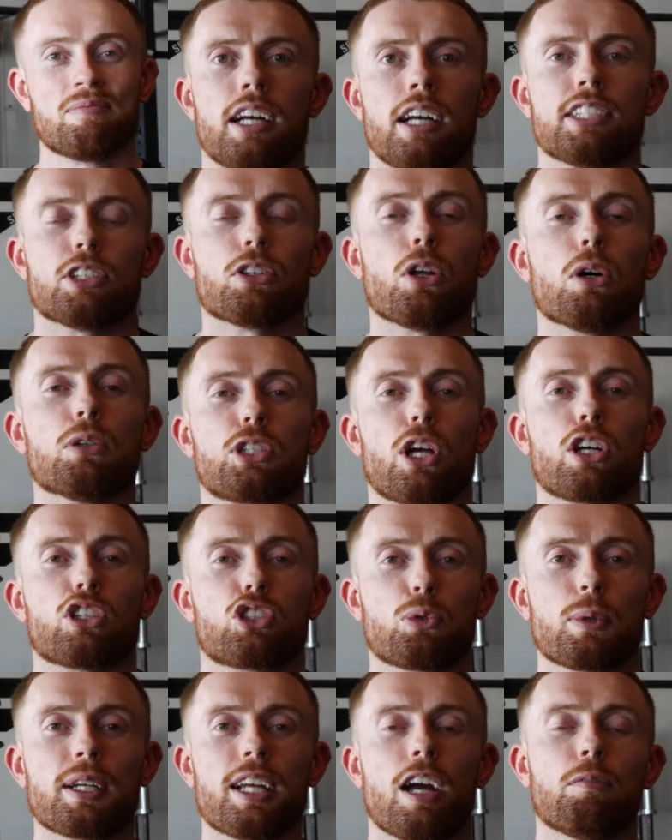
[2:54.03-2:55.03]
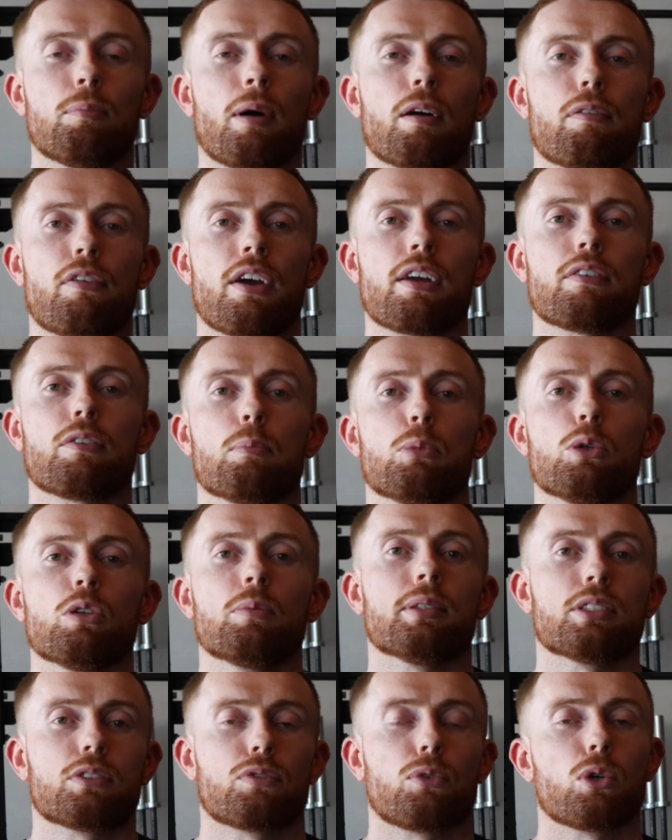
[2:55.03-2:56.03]
So those are 3 of my favorite
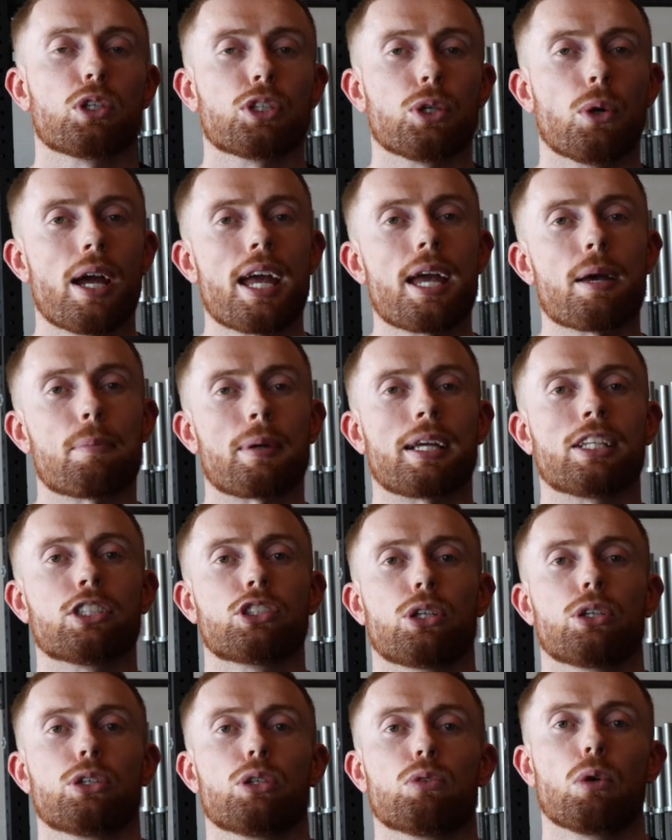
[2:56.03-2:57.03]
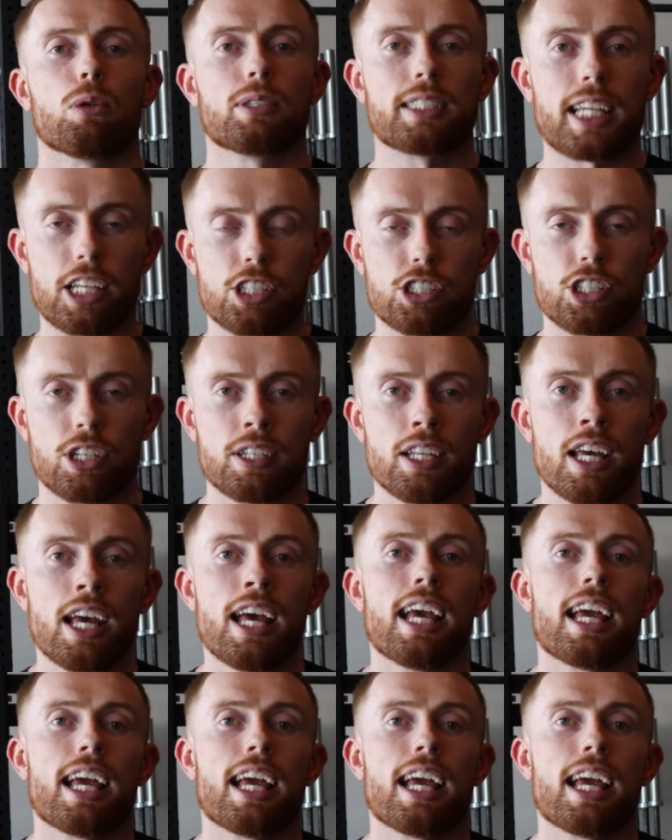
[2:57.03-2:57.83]
movements for your hip internal rotation.